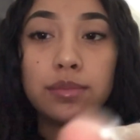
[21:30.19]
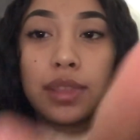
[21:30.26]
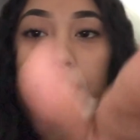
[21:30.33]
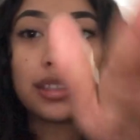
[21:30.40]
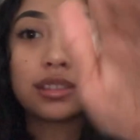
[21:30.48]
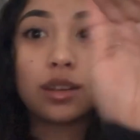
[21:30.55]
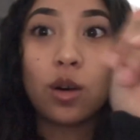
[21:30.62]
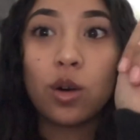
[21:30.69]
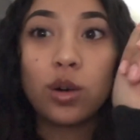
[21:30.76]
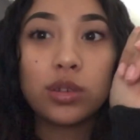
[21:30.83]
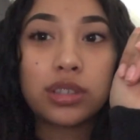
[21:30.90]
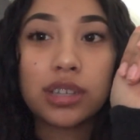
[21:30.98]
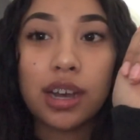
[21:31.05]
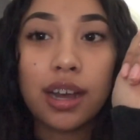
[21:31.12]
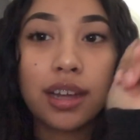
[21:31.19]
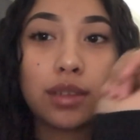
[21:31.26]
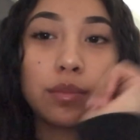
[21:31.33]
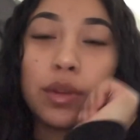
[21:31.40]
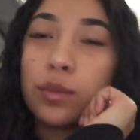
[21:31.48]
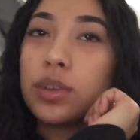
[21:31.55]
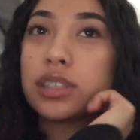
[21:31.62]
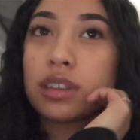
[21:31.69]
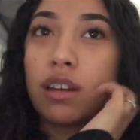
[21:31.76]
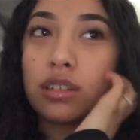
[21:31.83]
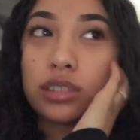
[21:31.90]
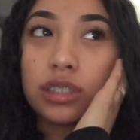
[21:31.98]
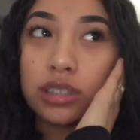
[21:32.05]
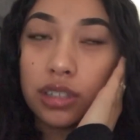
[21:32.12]
like the whole time, and we
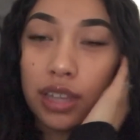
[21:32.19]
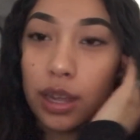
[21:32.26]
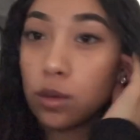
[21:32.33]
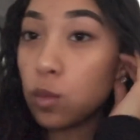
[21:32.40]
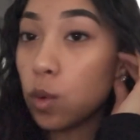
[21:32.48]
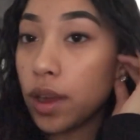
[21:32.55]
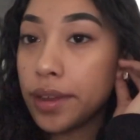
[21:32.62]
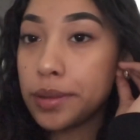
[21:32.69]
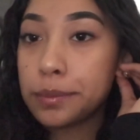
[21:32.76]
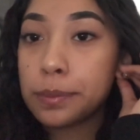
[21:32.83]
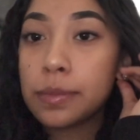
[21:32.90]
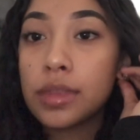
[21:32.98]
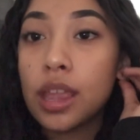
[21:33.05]
talked until like 1.